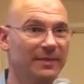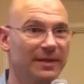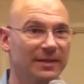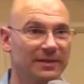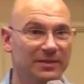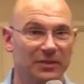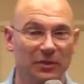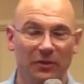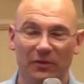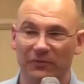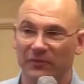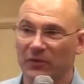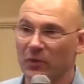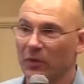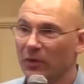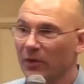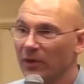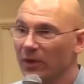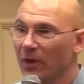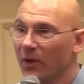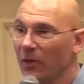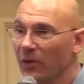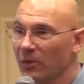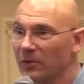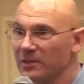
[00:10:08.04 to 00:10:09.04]
So if you're
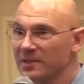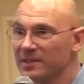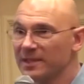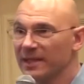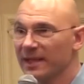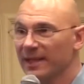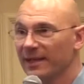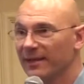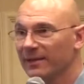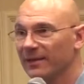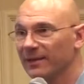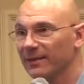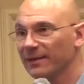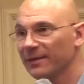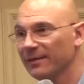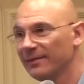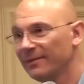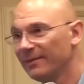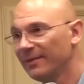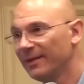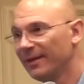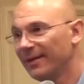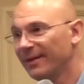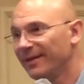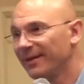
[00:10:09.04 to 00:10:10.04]
a wholesaler
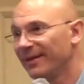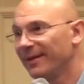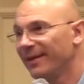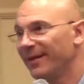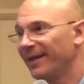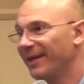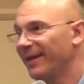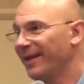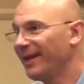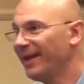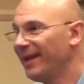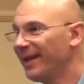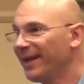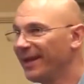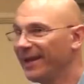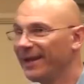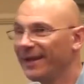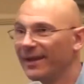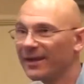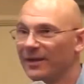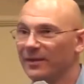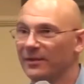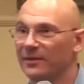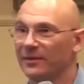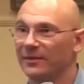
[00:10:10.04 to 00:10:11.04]

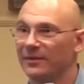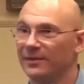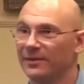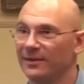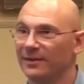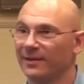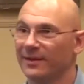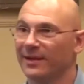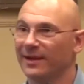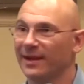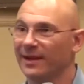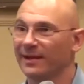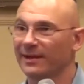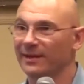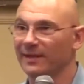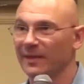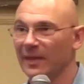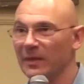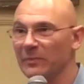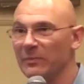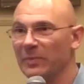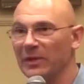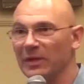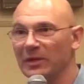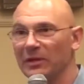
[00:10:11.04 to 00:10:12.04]
and you're kind of
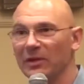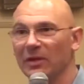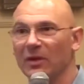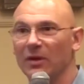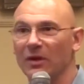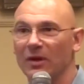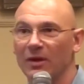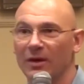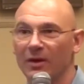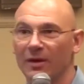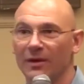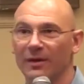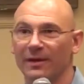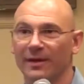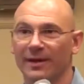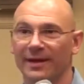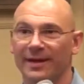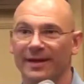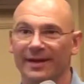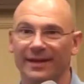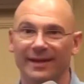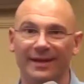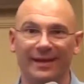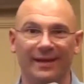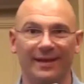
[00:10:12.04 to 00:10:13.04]
limping along
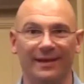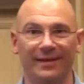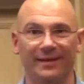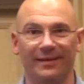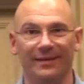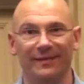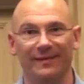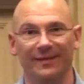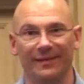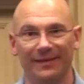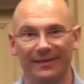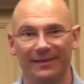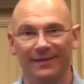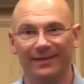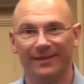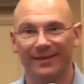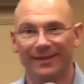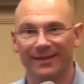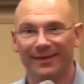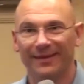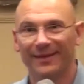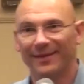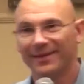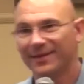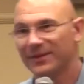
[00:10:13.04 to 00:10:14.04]
and
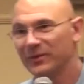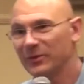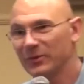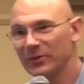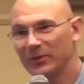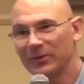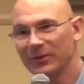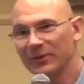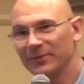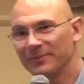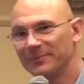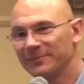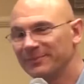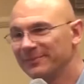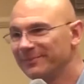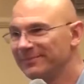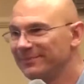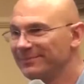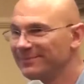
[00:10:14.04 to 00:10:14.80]
you're